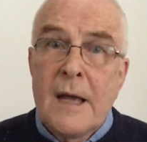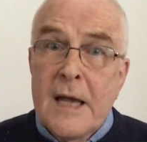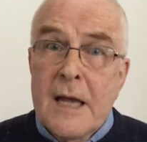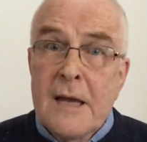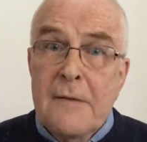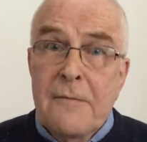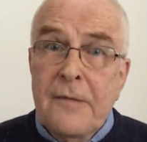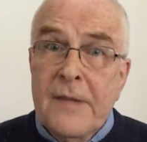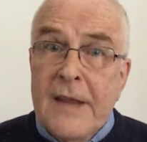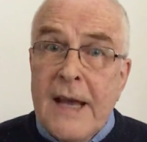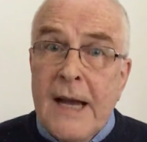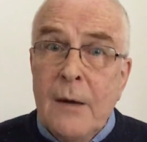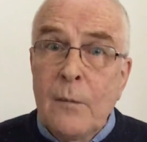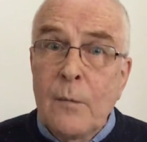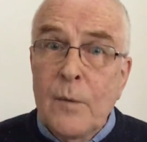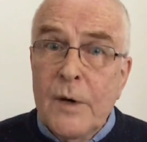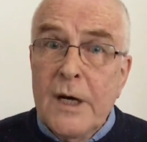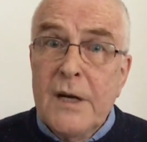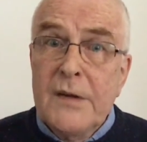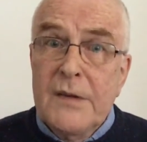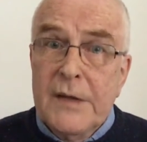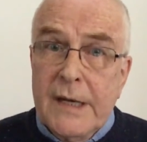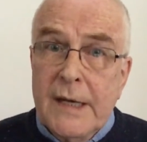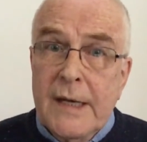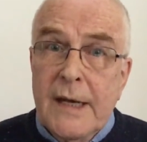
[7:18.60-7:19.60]
If that
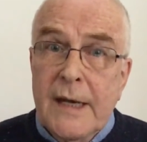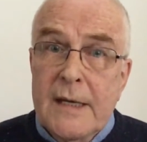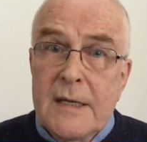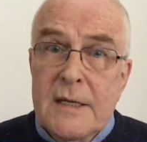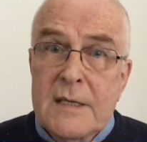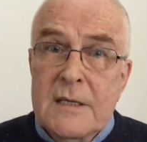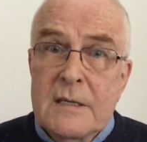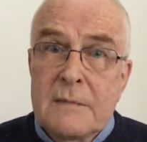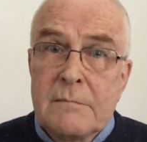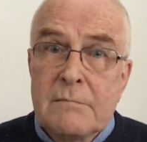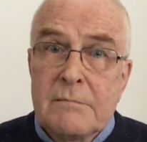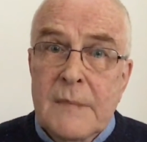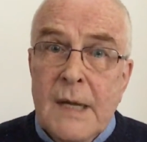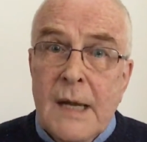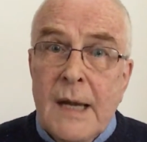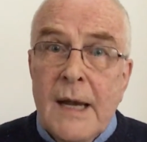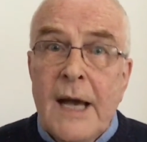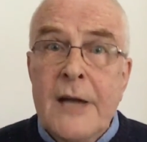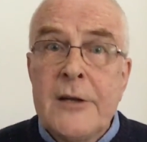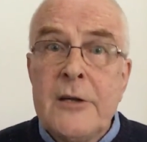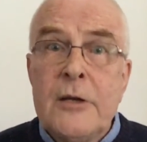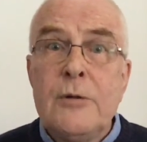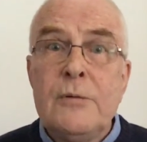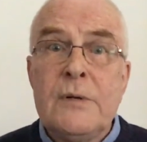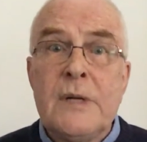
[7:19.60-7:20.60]
were the case,
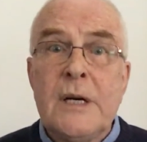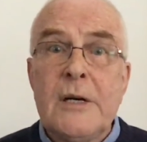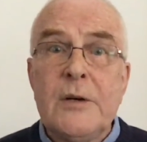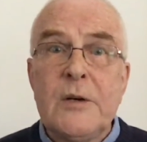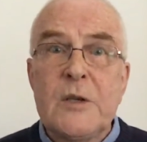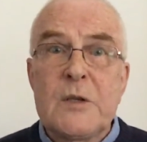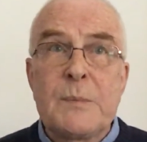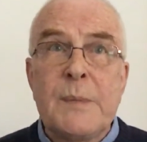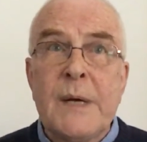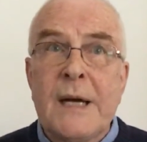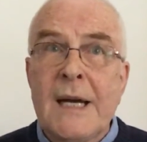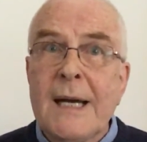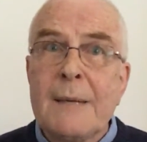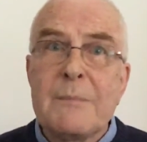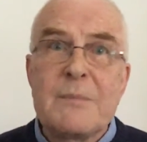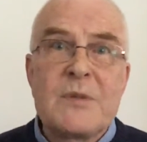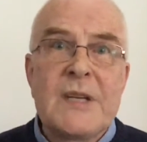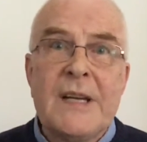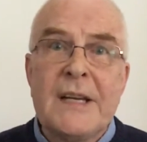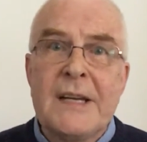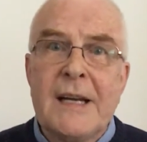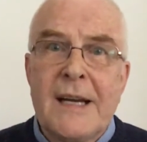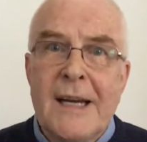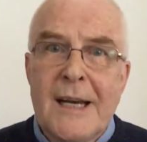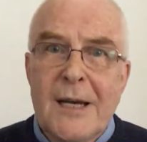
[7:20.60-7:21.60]
and who knows,
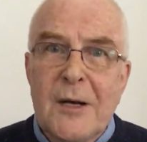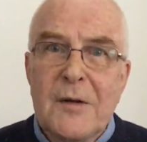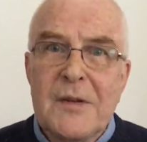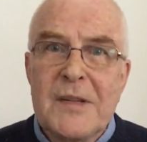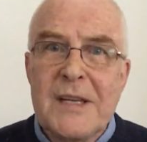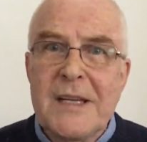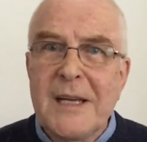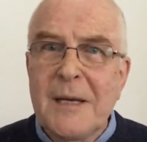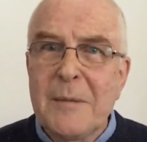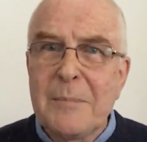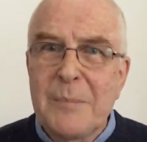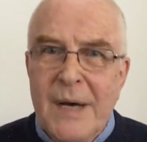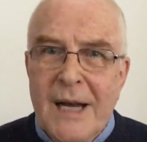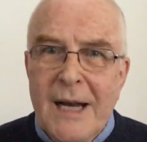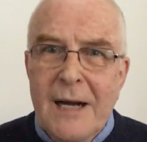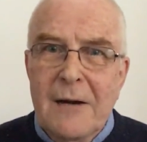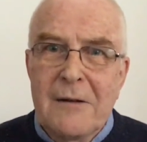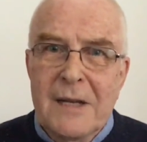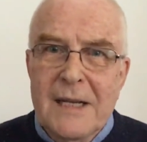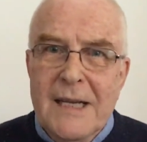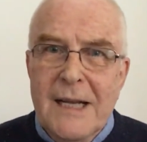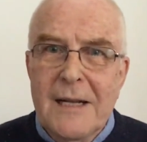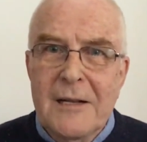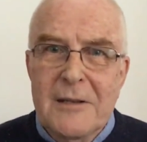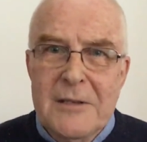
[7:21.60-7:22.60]
perhaps in a healthier
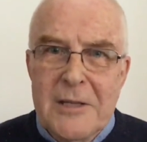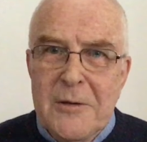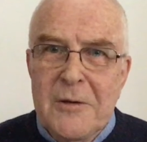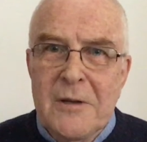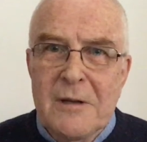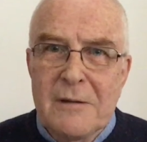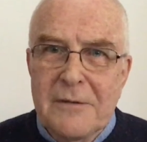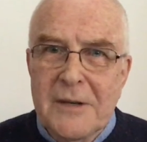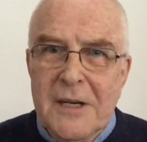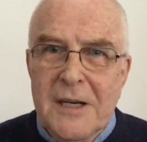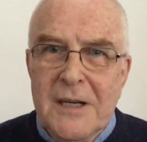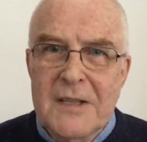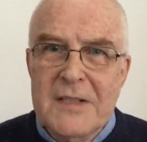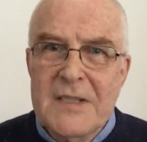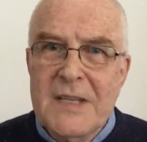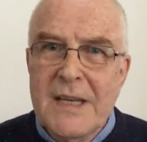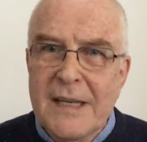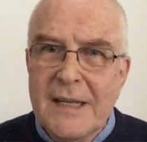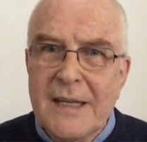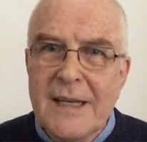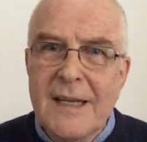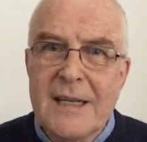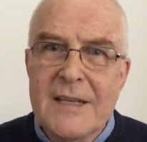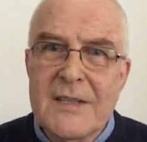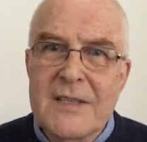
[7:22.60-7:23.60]
parallel universe
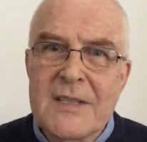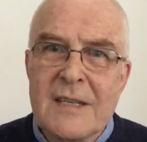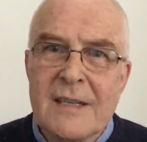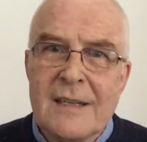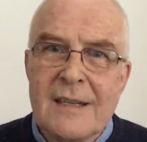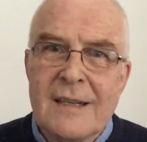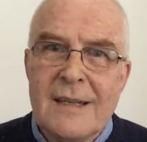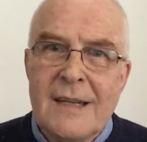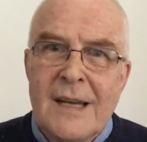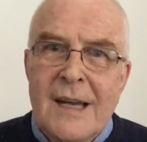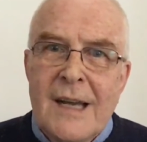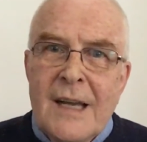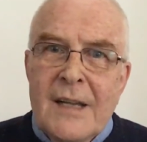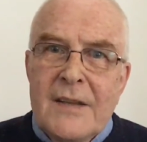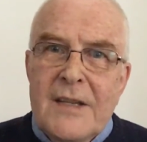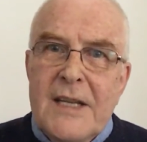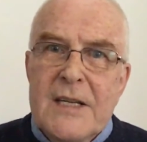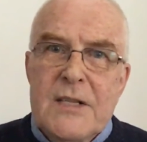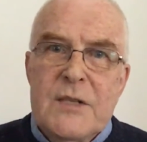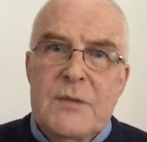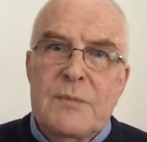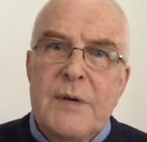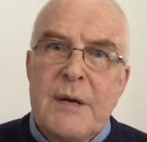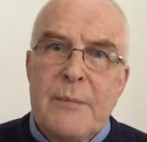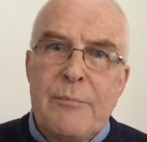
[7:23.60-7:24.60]
it is,
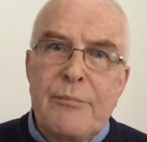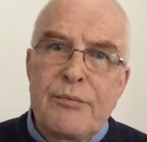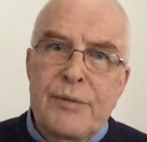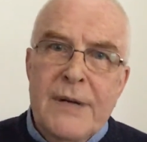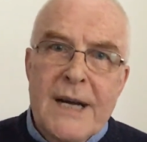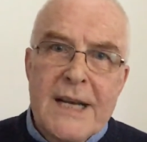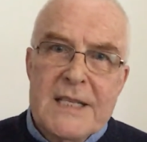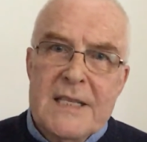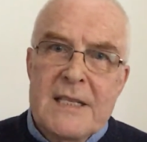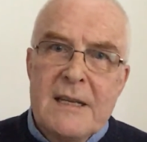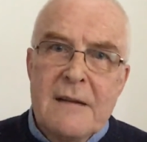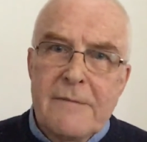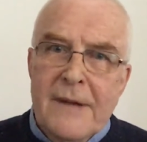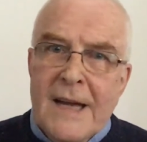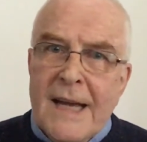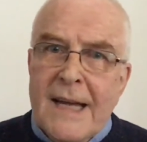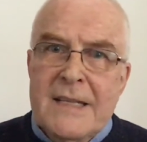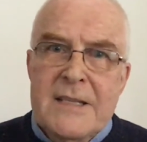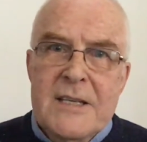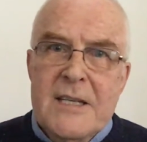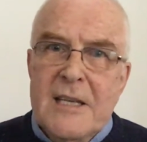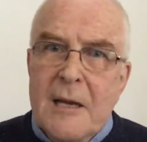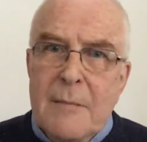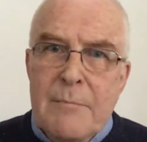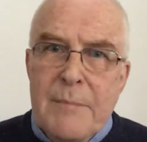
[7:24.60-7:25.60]
this repressive
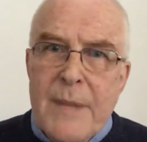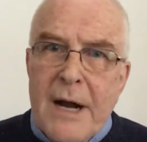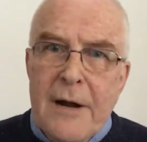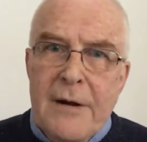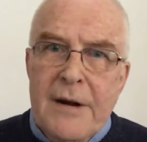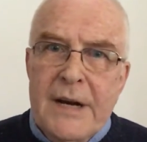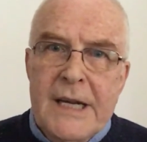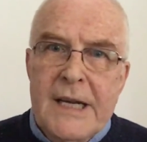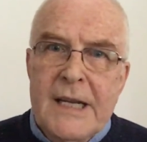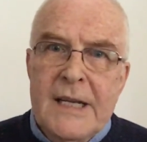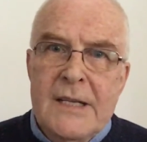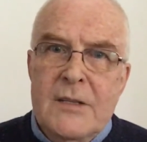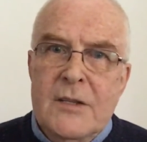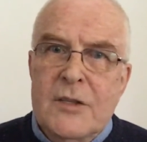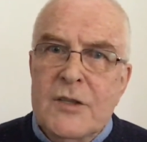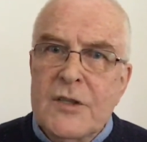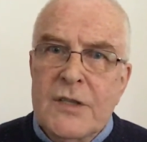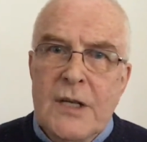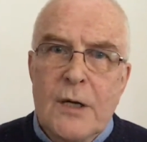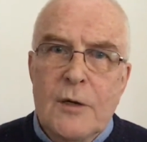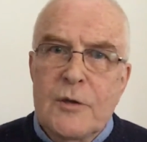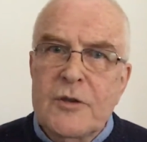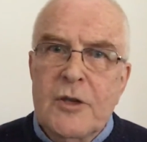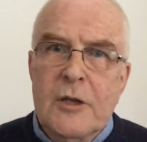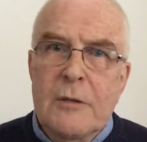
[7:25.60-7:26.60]
anti-American
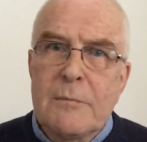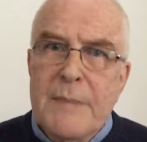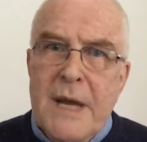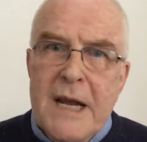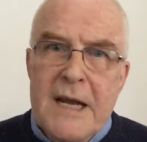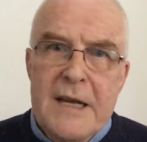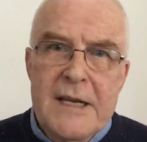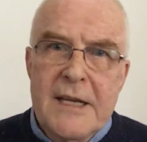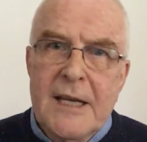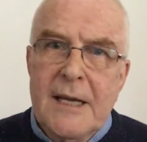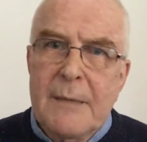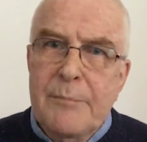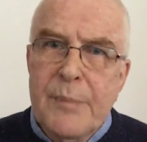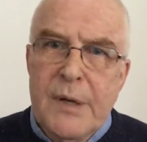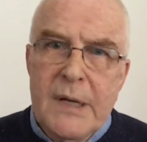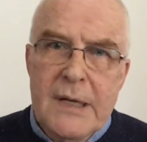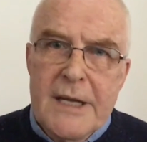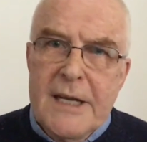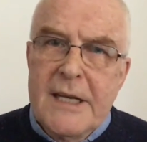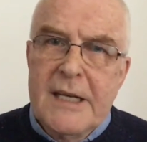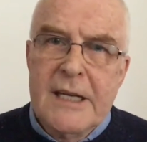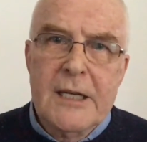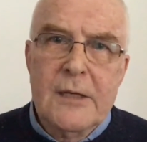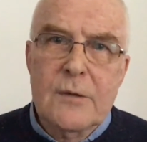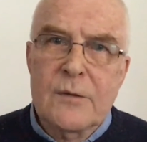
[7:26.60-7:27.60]
social media
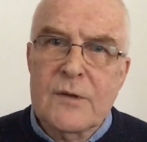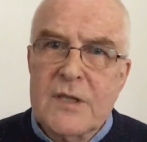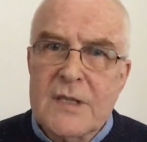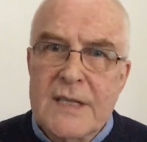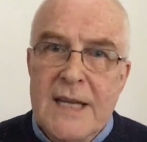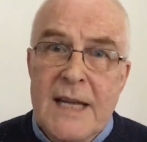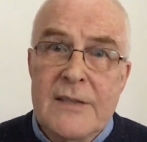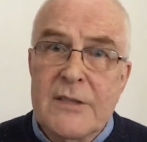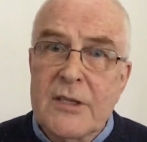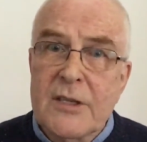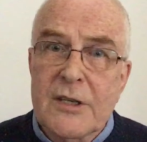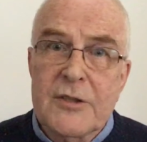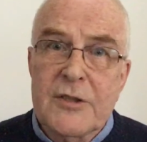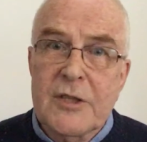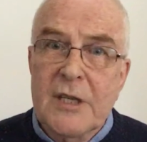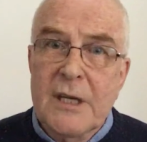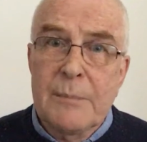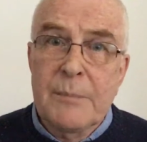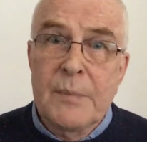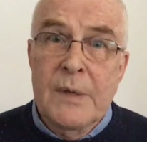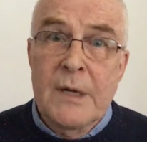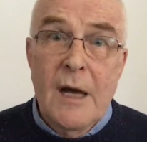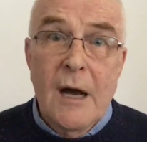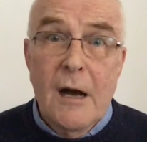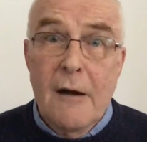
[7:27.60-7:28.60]
political
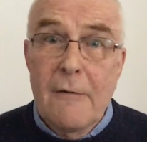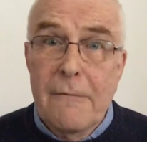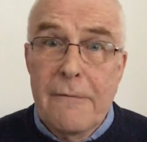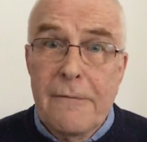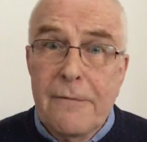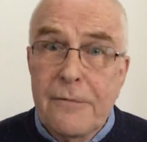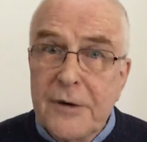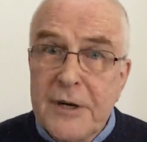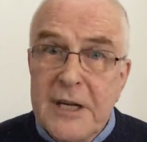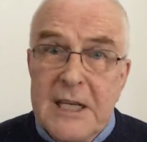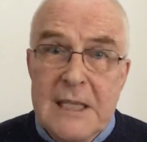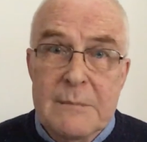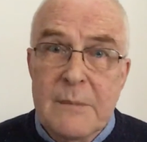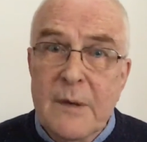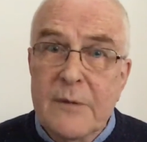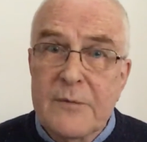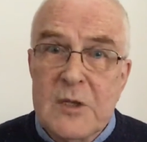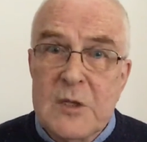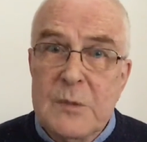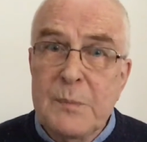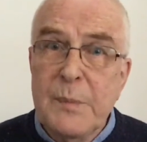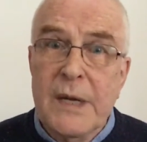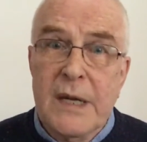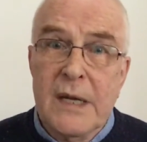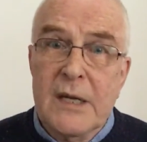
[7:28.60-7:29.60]
censorship of freedom of
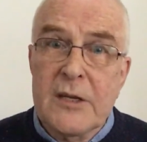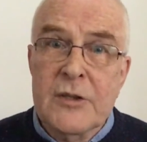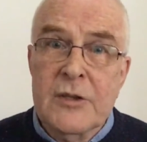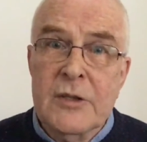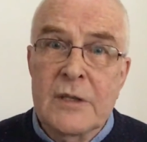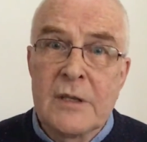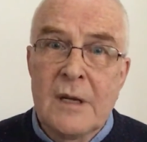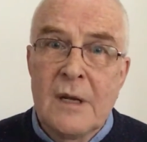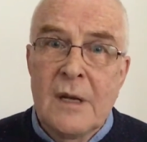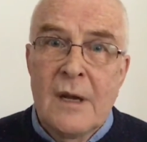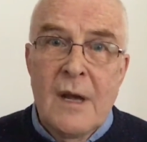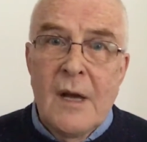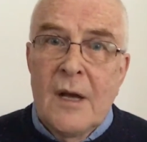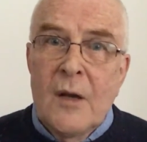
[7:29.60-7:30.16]
speech